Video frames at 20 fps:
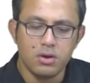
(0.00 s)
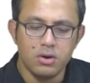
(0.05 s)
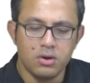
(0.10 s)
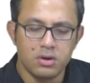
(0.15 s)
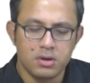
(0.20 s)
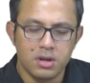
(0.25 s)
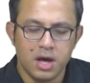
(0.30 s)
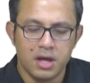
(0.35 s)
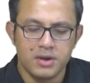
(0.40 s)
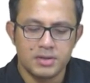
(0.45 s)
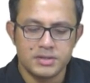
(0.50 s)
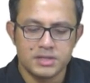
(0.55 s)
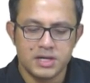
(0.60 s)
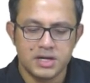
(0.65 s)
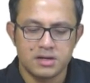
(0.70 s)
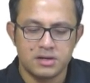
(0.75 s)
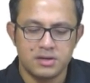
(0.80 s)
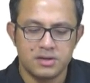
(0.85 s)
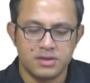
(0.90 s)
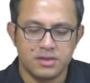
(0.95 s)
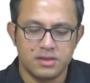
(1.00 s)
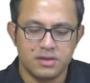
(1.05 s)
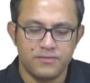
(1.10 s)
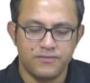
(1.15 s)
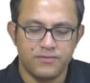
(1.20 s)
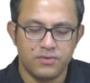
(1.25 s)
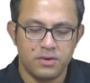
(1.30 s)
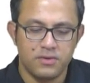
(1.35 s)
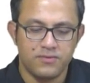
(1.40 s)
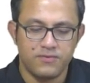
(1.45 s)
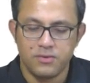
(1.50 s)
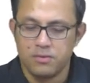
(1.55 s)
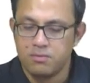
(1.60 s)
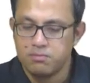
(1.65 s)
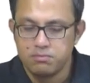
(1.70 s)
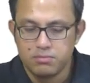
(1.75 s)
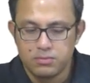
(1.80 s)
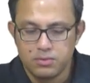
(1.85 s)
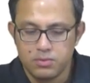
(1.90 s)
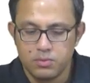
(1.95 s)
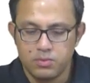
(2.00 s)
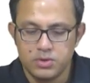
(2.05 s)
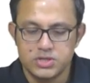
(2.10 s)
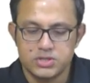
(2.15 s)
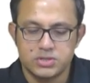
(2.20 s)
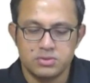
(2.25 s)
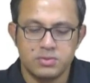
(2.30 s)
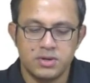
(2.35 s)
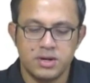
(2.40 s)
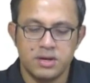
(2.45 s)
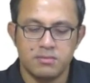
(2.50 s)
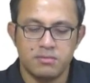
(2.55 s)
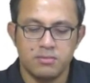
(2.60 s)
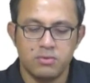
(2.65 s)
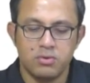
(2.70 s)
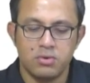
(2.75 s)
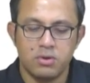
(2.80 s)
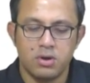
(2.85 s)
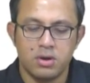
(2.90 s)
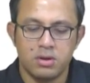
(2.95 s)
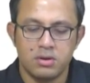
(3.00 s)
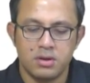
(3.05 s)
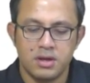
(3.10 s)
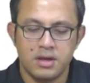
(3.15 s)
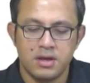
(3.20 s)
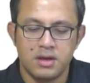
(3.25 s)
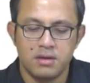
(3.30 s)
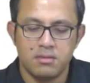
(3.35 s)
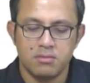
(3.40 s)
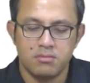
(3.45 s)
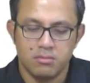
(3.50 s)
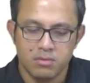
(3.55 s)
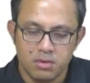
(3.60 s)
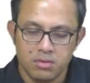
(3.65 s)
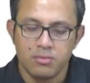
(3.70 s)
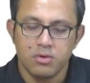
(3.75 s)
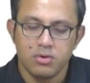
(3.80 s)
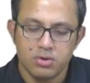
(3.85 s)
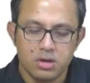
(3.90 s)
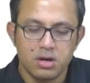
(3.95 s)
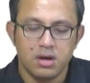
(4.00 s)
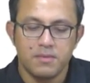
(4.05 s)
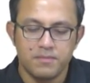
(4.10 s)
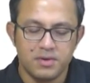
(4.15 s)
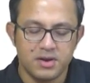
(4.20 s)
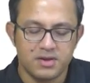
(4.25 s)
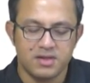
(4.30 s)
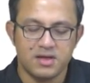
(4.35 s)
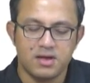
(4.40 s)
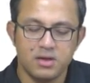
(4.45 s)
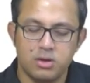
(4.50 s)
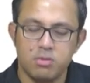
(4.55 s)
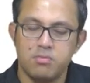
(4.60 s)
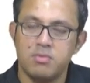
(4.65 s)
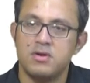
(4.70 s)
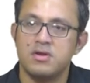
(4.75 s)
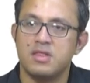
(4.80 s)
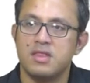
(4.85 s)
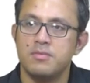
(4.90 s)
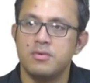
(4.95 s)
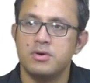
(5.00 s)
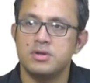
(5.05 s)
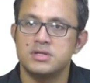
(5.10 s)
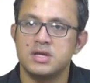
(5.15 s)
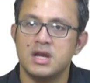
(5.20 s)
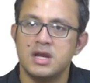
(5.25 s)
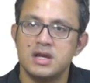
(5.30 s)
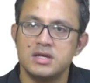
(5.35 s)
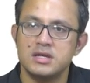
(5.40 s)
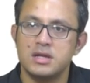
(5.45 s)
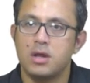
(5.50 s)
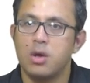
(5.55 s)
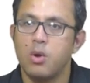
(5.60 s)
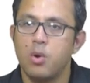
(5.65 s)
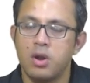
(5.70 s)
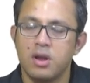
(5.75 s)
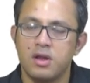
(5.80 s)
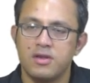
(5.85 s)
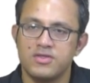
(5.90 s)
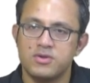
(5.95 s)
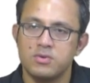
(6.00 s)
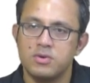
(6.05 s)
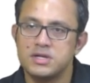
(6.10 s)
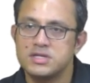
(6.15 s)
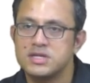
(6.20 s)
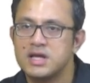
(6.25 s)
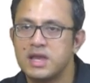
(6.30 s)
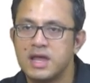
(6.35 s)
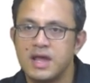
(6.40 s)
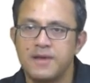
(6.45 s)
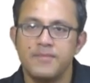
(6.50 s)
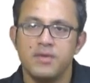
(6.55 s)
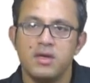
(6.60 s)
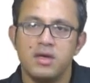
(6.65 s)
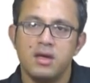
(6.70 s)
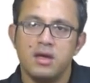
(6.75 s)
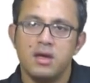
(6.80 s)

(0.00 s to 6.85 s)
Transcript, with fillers: on Heart of Darkness, if you, if you wish to read more on uh, more complex arguments about delayed decoding, storytelling,